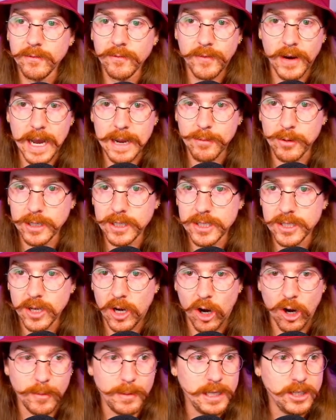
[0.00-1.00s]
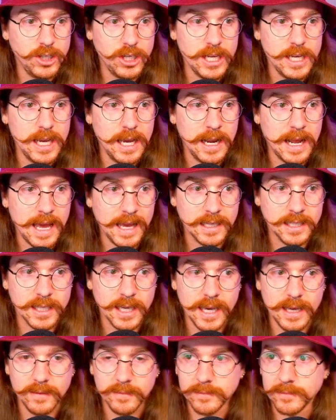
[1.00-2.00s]
Vibrance, RBG, and
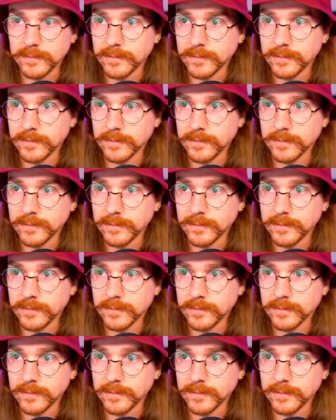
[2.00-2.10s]
XSET.